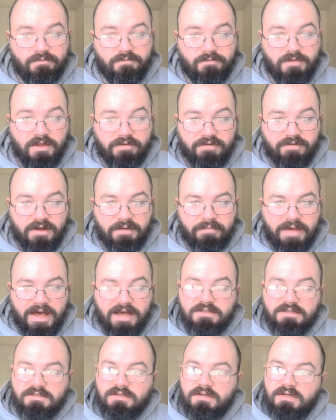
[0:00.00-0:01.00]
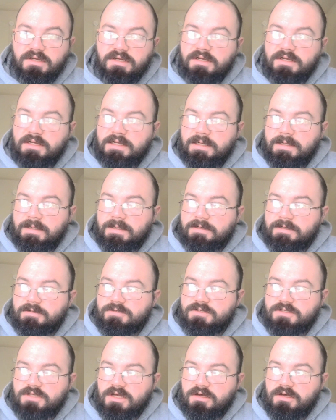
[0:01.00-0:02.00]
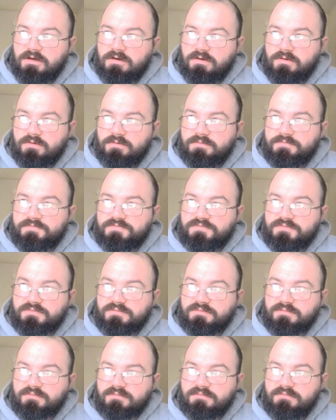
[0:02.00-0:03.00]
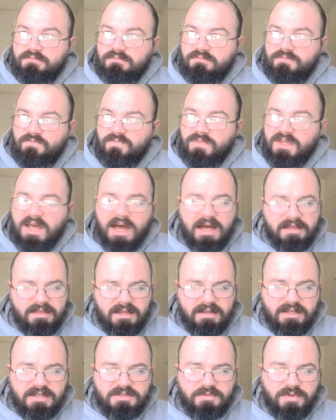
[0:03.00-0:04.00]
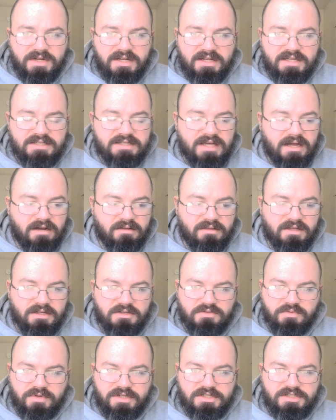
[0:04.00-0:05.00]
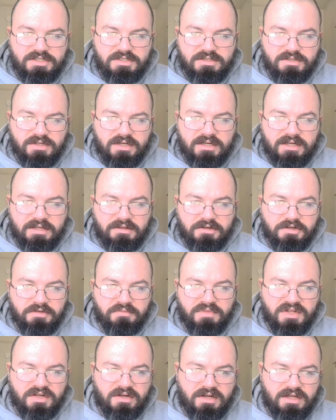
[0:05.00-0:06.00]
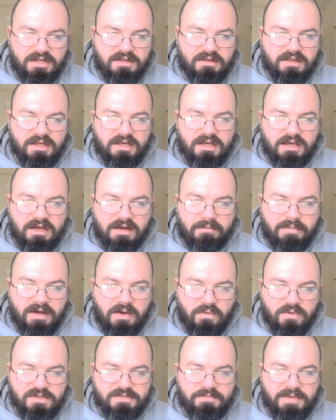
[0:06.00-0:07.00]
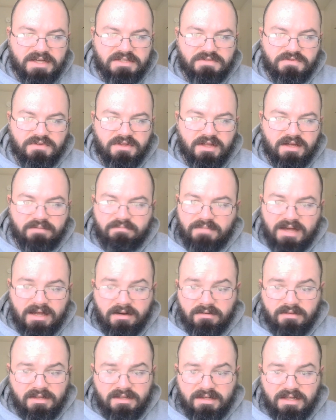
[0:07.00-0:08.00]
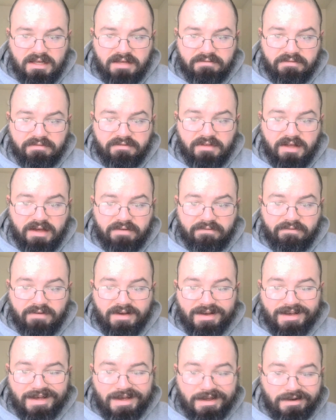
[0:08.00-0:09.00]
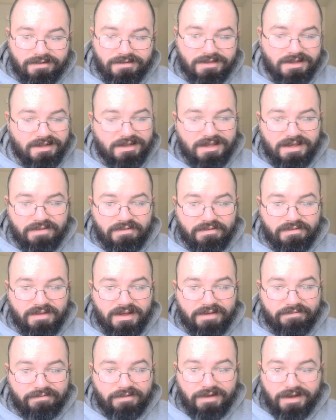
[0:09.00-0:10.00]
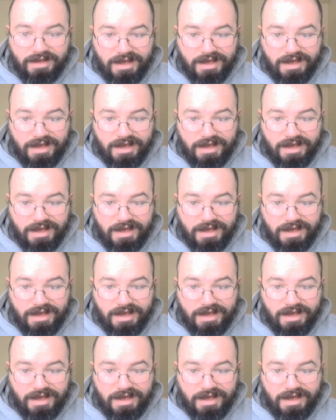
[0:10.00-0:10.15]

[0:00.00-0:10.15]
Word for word: the fun bags. So I think that's what it is. I don't think Twitch is looking at their community and thinking about what's best for them. I don't think they give a flying fuck. I don't think they give a flying fuck